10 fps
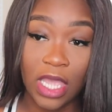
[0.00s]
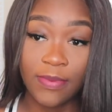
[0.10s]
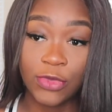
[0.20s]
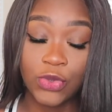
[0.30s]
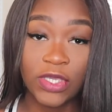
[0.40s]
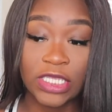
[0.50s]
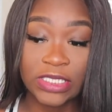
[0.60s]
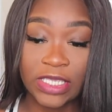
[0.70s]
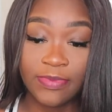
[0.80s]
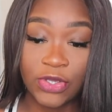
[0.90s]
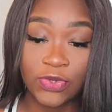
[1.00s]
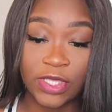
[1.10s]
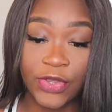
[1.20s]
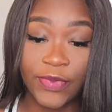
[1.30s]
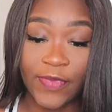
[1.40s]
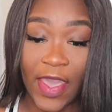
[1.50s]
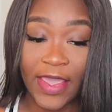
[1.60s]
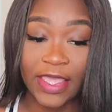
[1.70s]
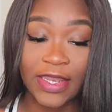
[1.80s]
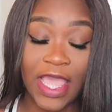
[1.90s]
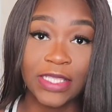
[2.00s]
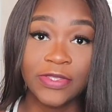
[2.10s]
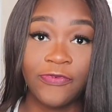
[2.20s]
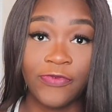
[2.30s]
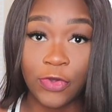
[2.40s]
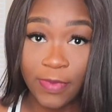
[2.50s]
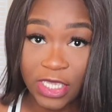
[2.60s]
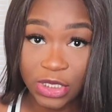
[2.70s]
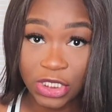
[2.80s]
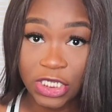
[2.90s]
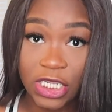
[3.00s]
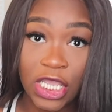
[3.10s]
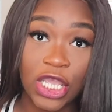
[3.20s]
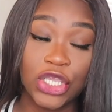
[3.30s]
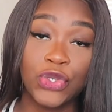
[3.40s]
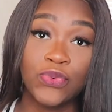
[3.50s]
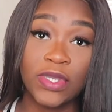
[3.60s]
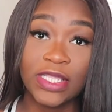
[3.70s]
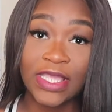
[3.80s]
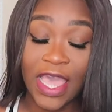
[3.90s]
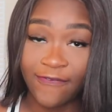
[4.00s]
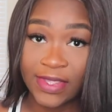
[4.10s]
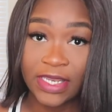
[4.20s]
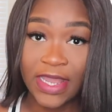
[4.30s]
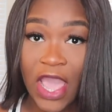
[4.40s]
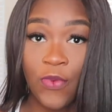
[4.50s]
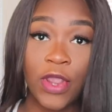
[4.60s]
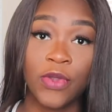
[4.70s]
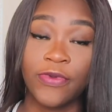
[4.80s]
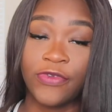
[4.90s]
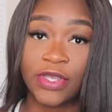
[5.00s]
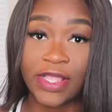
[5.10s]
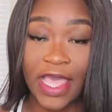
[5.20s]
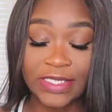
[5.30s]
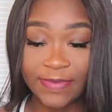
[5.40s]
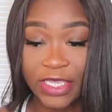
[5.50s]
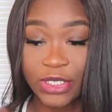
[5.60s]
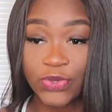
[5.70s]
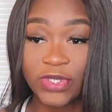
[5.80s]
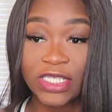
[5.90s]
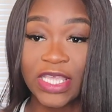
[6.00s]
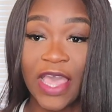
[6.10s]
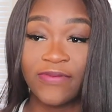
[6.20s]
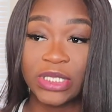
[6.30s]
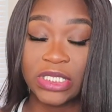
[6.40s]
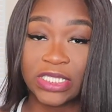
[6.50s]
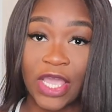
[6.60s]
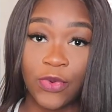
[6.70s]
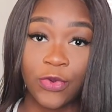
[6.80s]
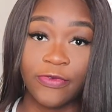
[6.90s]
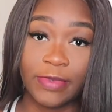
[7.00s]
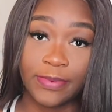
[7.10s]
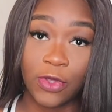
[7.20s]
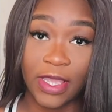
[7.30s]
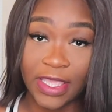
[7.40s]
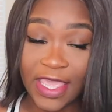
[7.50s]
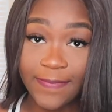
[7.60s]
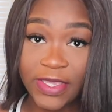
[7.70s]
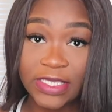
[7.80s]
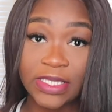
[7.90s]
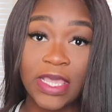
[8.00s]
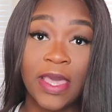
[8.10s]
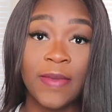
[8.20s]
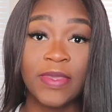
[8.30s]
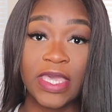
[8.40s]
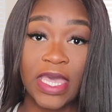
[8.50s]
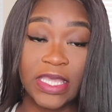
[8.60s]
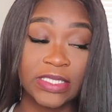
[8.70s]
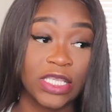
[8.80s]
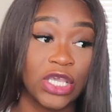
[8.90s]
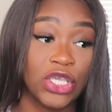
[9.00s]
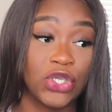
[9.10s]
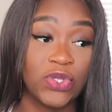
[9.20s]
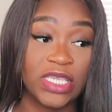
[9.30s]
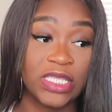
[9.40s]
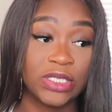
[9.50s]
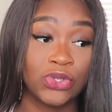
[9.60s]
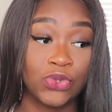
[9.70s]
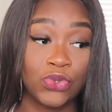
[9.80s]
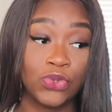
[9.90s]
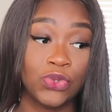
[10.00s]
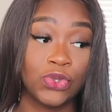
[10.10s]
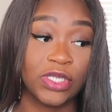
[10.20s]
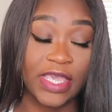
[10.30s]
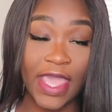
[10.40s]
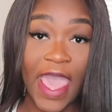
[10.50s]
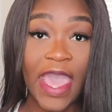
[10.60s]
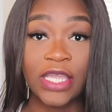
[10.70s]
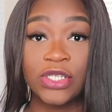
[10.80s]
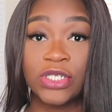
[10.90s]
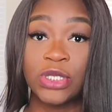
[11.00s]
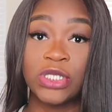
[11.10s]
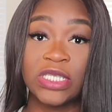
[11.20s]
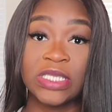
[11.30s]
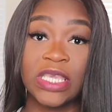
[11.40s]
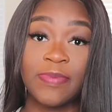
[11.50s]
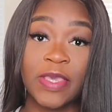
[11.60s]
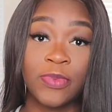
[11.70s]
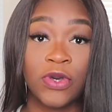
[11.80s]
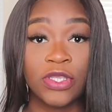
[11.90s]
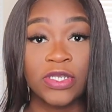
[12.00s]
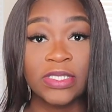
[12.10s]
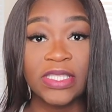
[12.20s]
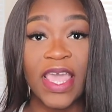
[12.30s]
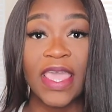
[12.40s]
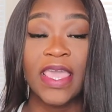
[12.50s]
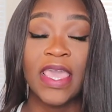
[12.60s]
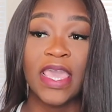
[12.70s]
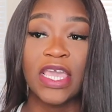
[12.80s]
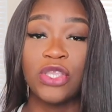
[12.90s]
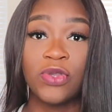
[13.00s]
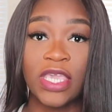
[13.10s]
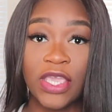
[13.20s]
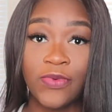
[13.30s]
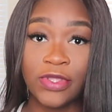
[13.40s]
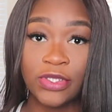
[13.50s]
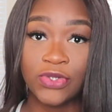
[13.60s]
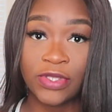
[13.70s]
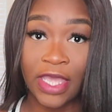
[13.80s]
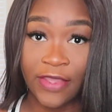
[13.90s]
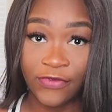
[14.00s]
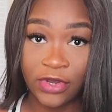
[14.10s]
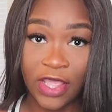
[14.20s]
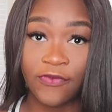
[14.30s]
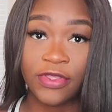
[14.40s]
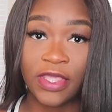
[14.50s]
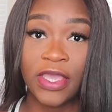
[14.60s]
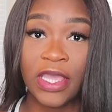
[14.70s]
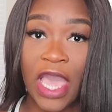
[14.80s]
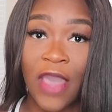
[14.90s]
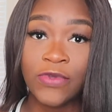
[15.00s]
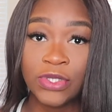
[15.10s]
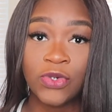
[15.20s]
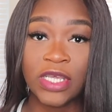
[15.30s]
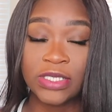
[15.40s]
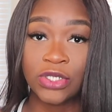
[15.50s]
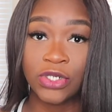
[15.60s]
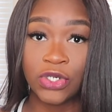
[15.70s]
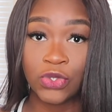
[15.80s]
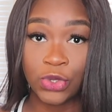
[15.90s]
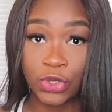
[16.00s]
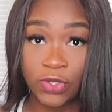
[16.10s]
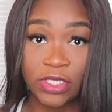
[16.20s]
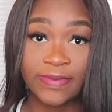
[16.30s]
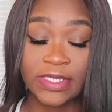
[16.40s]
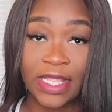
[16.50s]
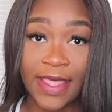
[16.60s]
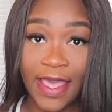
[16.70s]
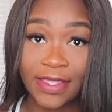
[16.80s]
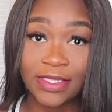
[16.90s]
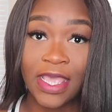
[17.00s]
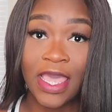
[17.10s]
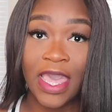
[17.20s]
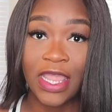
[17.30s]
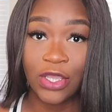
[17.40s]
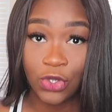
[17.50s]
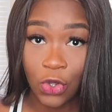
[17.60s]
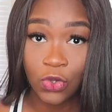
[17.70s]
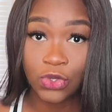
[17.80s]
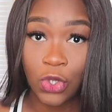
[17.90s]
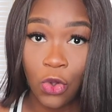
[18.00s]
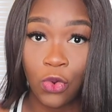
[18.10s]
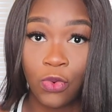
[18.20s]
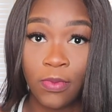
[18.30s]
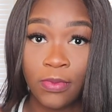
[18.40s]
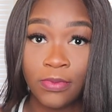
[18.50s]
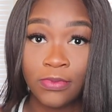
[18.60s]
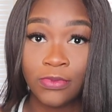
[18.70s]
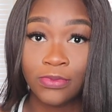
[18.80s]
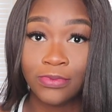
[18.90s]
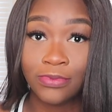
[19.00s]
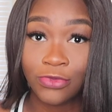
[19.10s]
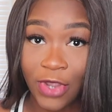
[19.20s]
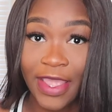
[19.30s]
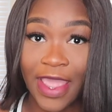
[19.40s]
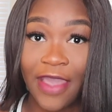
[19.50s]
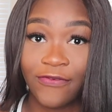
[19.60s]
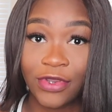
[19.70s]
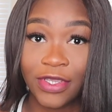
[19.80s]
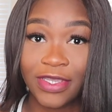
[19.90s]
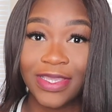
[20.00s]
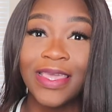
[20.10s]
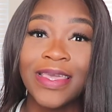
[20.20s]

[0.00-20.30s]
I'm doing this commute there and back, and as a film major, you really have to network with your classmates. You really have to just network with people on campus, because you need to get actors, you need to get people on your set, and you can't really do that if you're never there. I was known as the girl who shows up to class and then goes home right after.